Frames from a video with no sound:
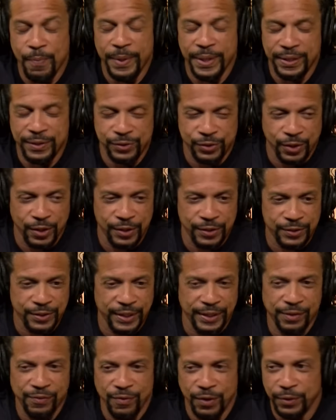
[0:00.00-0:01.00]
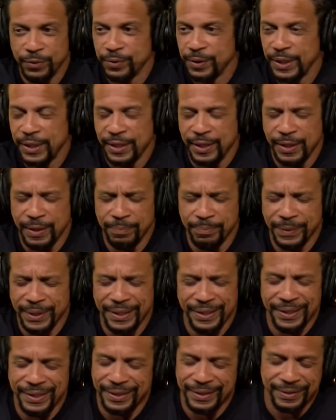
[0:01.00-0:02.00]
many songs that he wrote. Um,
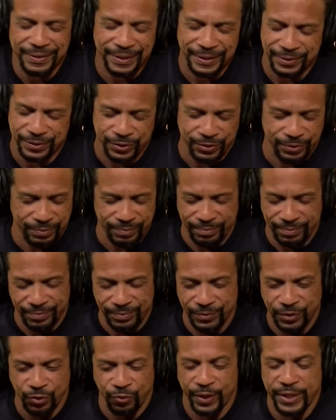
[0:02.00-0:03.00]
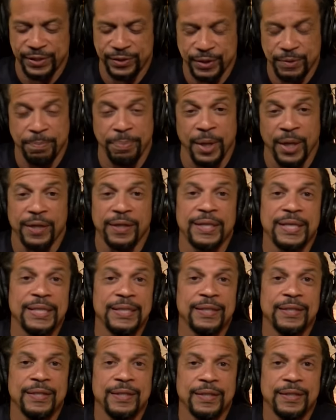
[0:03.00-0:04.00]
it, it's crazy. But
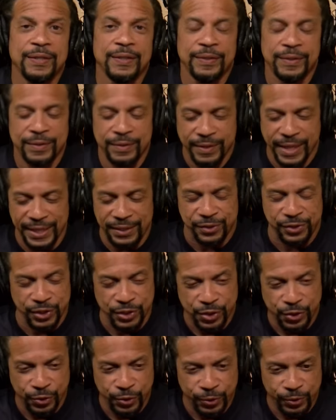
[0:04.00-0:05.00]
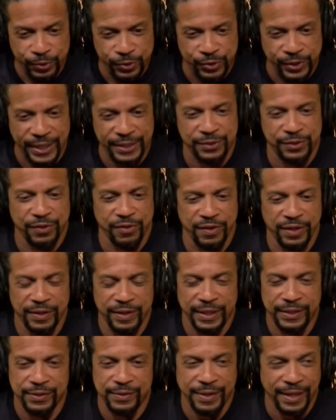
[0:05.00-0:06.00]
that's the news. That's the thing
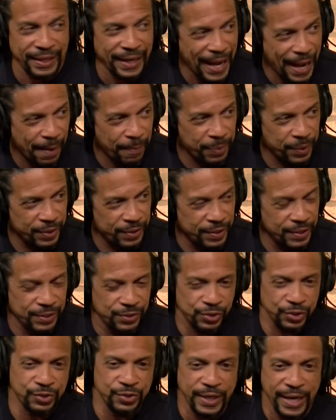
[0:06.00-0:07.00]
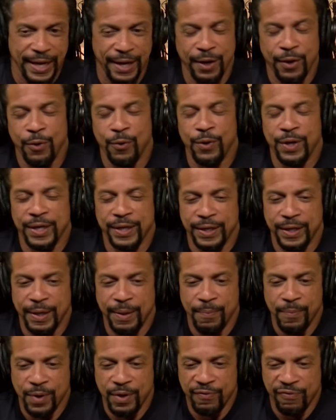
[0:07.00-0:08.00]
that that happened just now
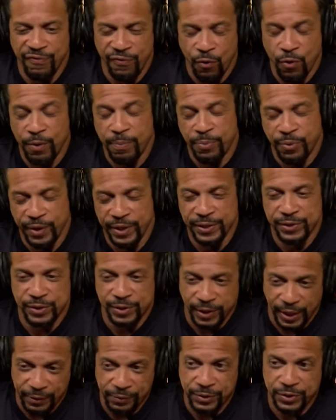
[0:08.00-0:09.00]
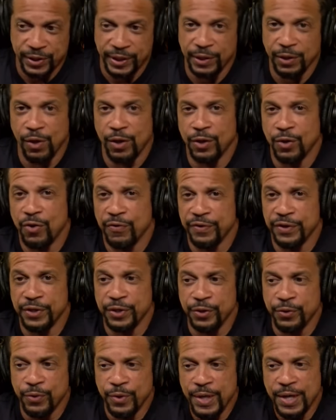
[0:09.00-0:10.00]
um, for Prince. Like we said, long
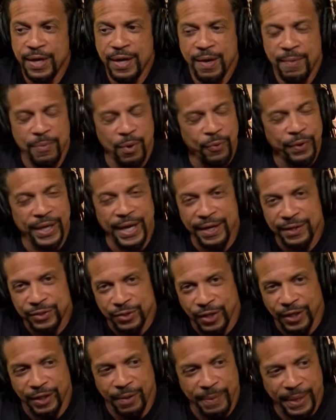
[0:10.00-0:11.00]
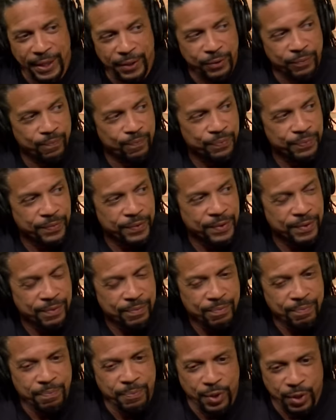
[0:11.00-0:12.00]
overdue. But we got to talk about
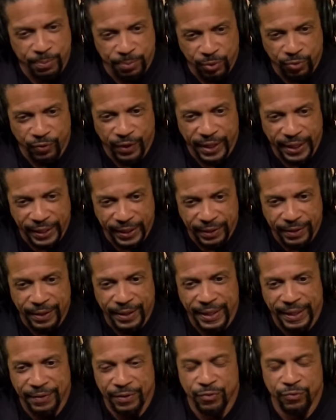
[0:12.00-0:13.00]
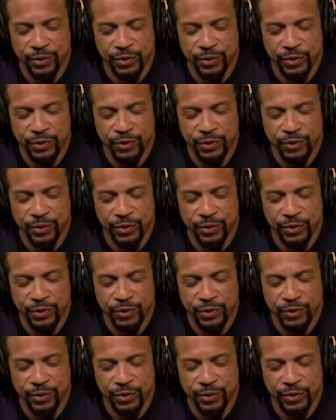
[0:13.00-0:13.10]
Purple Rain and the